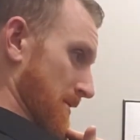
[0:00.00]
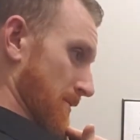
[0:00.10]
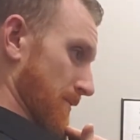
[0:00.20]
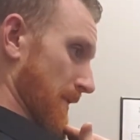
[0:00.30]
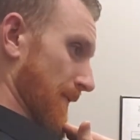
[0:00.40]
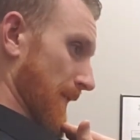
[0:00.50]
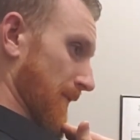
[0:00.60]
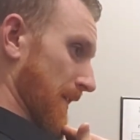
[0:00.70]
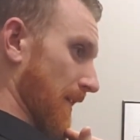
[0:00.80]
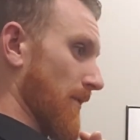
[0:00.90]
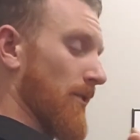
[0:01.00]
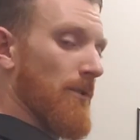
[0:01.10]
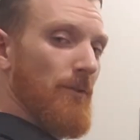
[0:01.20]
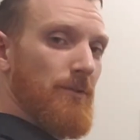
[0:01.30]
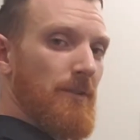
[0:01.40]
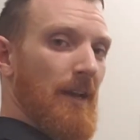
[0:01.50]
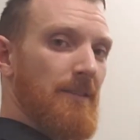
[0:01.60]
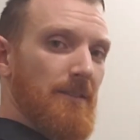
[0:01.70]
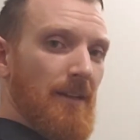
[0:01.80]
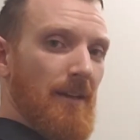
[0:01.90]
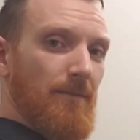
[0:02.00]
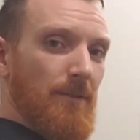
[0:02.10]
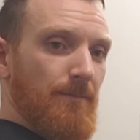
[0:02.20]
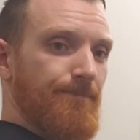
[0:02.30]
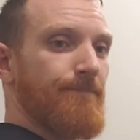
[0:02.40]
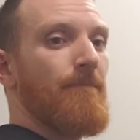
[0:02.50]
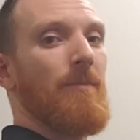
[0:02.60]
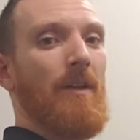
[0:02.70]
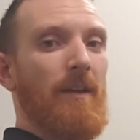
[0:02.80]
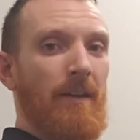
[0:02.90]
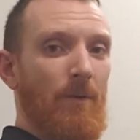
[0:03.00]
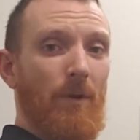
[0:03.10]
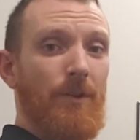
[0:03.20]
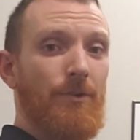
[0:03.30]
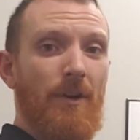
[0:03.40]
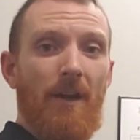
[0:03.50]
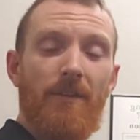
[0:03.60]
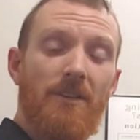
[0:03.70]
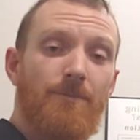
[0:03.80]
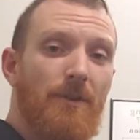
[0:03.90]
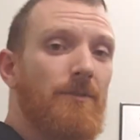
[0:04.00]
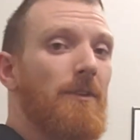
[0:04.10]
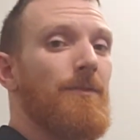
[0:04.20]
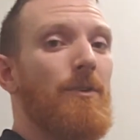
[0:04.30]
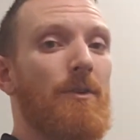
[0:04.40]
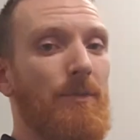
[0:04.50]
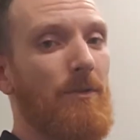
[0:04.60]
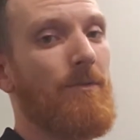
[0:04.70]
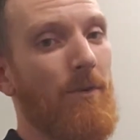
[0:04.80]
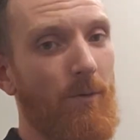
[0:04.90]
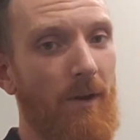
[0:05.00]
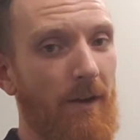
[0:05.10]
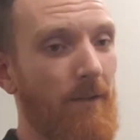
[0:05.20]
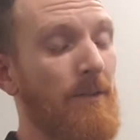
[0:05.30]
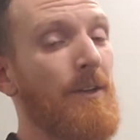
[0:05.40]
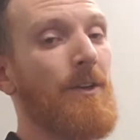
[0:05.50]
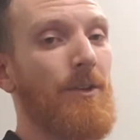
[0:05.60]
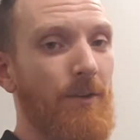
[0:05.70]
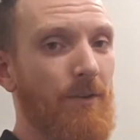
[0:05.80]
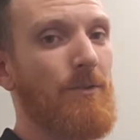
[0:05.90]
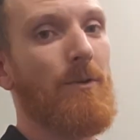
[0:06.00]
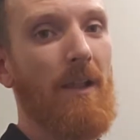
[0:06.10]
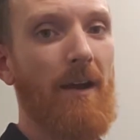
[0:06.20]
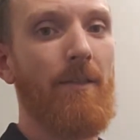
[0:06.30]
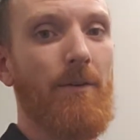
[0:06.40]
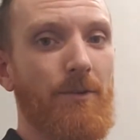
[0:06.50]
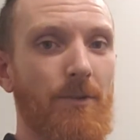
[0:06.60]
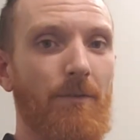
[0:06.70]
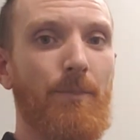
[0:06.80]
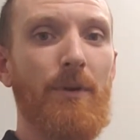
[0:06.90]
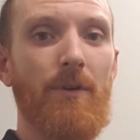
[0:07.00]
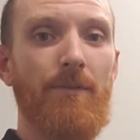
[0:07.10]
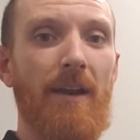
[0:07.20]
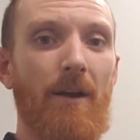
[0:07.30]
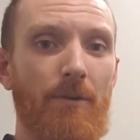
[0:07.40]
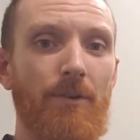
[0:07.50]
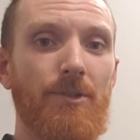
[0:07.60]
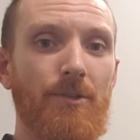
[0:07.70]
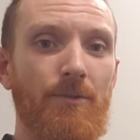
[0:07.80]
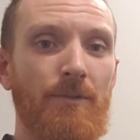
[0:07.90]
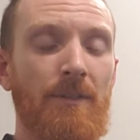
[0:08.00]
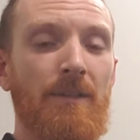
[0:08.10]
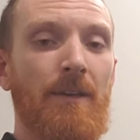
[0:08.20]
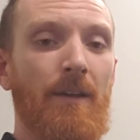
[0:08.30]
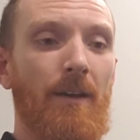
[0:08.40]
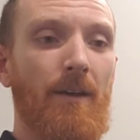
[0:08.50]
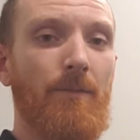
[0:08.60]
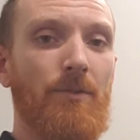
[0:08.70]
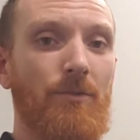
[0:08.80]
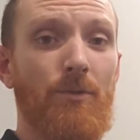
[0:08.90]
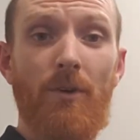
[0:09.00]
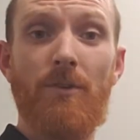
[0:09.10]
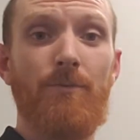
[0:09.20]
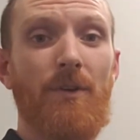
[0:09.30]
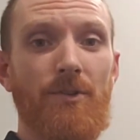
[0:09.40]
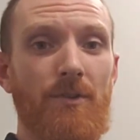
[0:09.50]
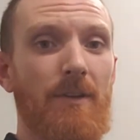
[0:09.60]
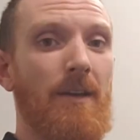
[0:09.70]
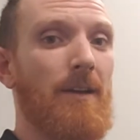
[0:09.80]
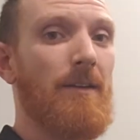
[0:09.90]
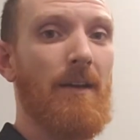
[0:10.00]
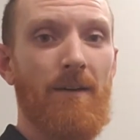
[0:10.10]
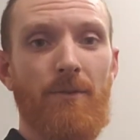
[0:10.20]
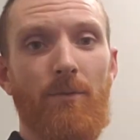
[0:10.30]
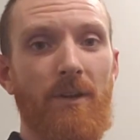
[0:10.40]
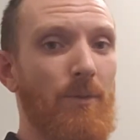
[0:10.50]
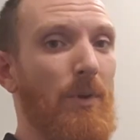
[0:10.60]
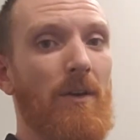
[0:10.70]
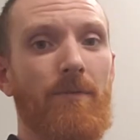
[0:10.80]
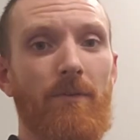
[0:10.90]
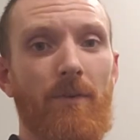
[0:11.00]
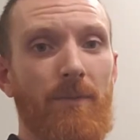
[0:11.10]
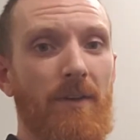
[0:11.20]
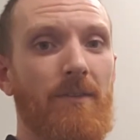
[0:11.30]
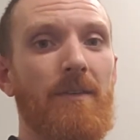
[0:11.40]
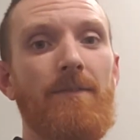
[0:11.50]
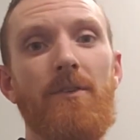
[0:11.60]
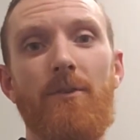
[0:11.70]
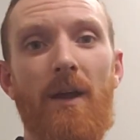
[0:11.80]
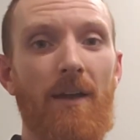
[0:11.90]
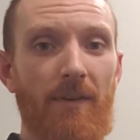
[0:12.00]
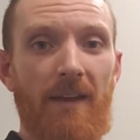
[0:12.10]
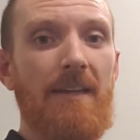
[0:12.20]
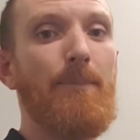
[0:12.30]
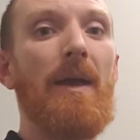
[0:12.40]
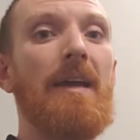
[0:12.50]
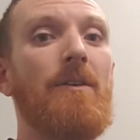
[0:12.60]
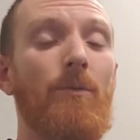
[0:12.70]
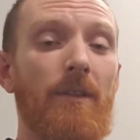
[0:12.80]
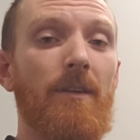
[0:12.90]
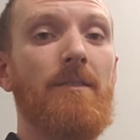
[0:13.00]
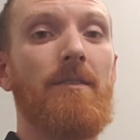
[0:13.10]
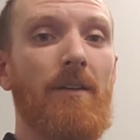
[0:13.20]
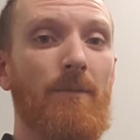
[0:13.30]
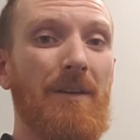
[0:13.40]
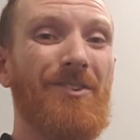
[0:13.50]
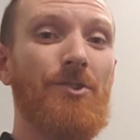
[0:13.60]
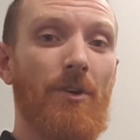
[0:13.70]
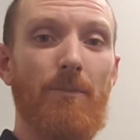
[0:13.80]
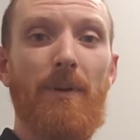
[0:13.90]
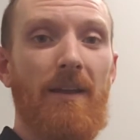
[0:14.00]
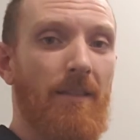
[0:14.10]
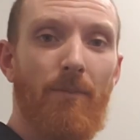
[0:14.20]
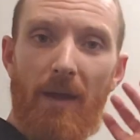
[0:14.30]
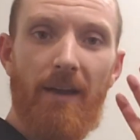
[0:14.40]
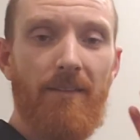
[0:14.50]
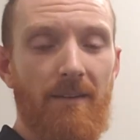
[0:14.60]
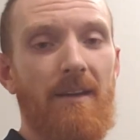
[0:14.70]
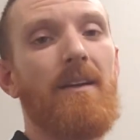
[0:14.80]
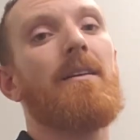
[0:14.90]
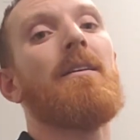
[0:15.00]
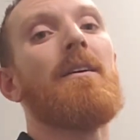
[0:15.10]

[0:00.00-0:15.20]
3 to 5 second holds, 8 to 10 of them. And again, while you're driving, especially if you commute for a while, you can do a lot of those over a period of an hour or two. So do those as much as you can. Everyone can benefit from this. If you do have any pain with it, I mean sharp pain in the back of the neck,